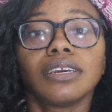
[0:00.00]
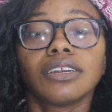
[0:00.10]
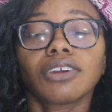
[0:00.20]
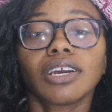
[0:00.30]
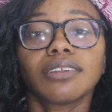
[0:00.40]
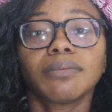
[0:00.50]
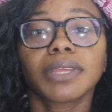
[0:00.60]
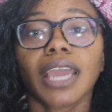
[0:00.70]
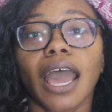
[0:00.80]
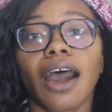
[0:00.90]
try
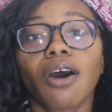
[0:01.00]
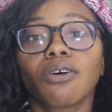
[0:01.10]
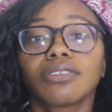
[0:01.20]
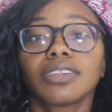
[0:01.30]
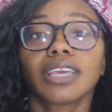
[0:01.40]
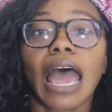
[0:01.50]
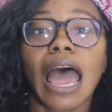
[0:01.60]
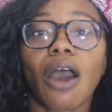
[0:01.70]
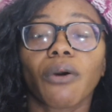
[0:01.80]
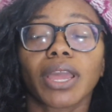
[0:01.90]
something out, see
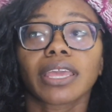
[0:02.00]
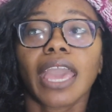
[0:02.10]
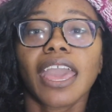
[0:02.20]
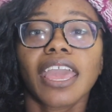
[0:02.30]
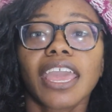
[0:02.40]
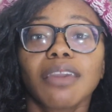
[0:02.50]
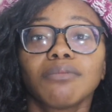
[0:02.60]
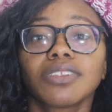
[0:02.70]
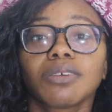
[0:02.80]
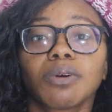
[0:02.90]
how it
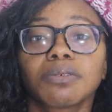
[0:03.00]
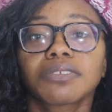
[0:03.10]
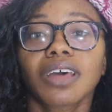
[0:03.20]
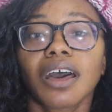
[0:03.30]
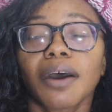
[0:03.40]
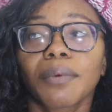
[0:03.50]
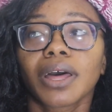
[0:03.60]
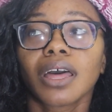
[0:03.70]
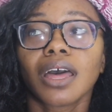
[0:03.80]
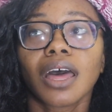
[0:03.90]
came, see what was up,
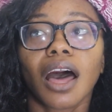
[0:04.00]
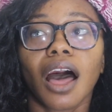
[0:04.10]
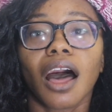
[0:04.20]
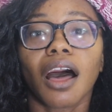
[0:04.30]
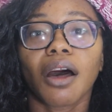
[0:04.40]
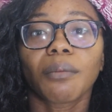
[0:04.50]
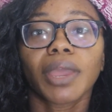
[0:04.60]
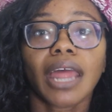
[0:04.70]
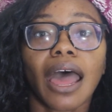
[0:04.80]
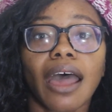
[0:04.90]
and
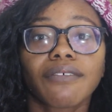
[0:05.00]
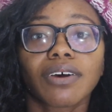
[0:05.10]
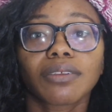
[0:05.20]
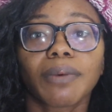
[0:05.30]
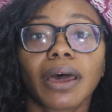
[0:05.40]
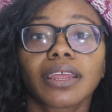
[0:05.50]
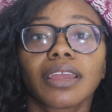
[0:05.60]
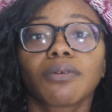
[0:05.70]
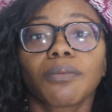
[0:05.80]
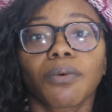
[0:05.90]
how I felt about it,
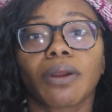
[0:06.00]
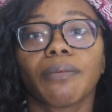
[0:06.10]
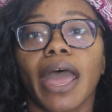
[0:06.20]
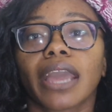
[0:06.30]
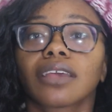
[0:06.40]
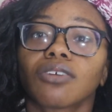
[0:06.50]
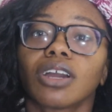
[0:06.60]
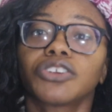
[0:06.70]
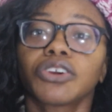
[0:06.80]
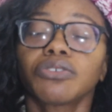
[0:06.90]
and report back. So
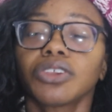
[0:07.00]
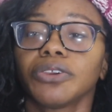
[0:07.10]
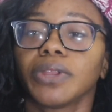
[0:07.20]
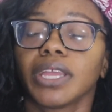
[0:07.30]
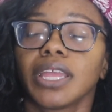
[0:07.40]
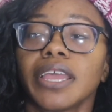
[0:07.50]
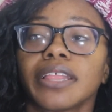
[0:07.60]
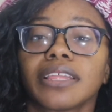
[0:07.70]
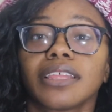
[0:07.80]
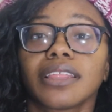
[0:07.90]
I chose a unit
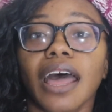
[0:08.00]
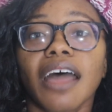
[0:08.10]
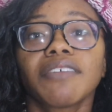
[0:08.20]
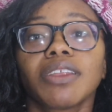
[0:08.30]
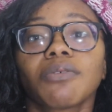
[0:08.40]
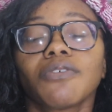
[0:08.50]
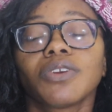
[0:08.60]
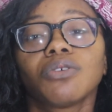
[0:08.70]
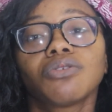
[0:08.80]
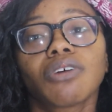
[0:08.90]
that did not have any
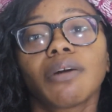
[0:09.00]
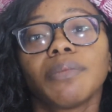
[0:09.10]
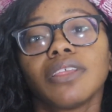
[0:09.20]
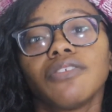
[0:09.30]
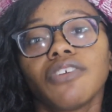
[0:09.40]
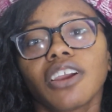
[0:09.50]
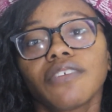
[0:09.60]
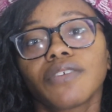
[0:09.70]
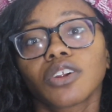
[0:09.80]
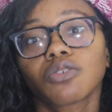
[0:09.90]
reviews, so I'd be its very
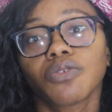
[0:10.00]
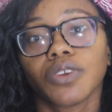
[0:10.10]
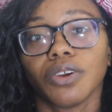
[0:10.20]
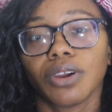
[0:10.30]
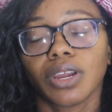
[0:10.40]
first reviewer,